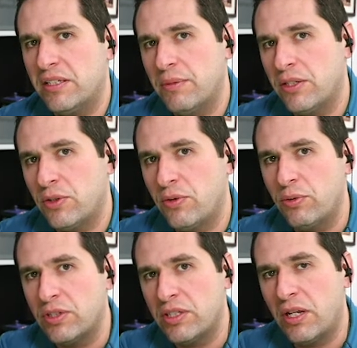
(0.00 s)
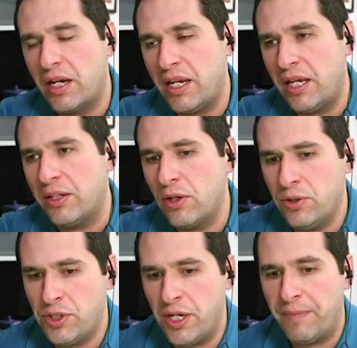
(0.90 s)
some of this crude stuck in
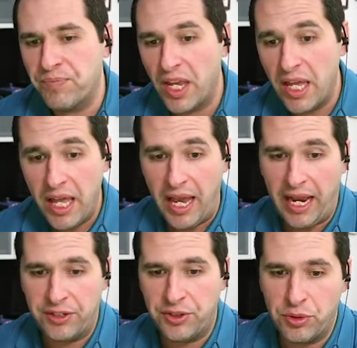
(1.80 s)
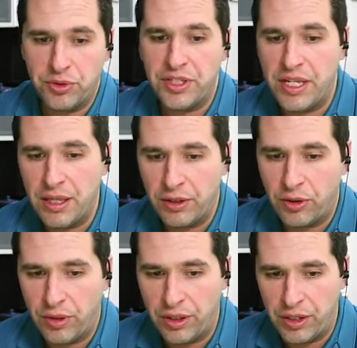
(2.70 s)
Cushing. As you see the
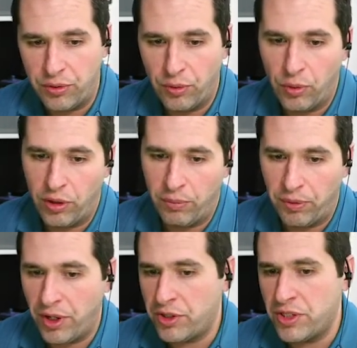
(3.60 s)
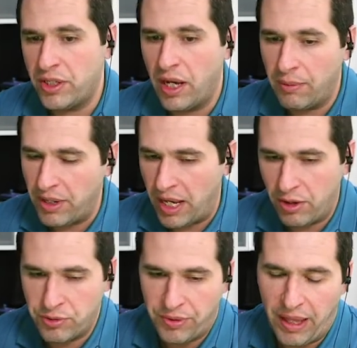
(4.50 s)
crude oil production up
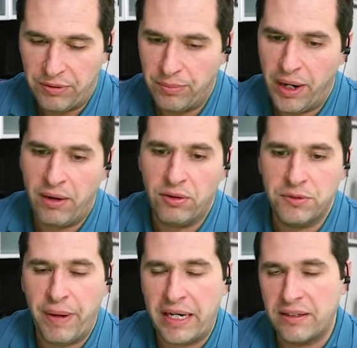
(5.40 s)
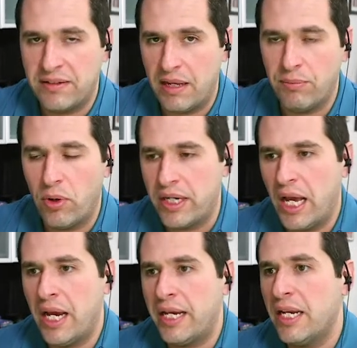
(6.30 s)
900,000 barrels back to
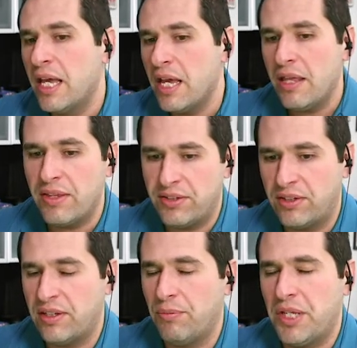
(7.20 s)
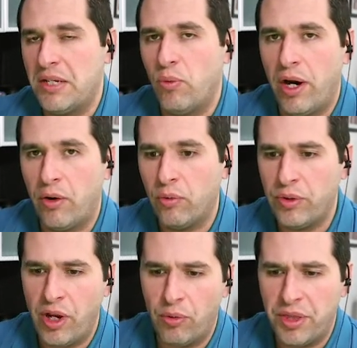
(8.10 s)
10.9. This is something where,
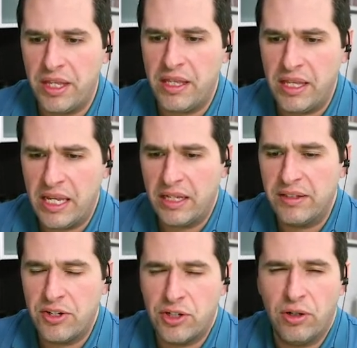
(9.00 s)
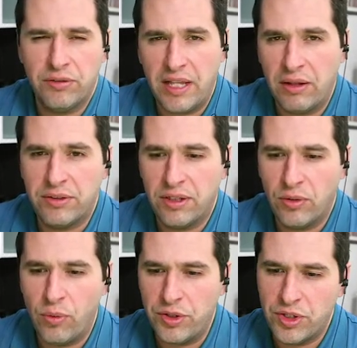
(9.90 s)
you know, the additional delta,
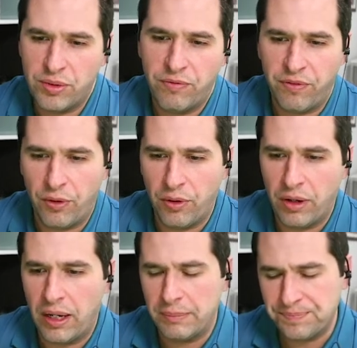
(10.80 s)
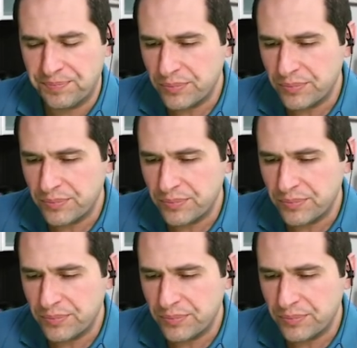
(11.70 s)
which for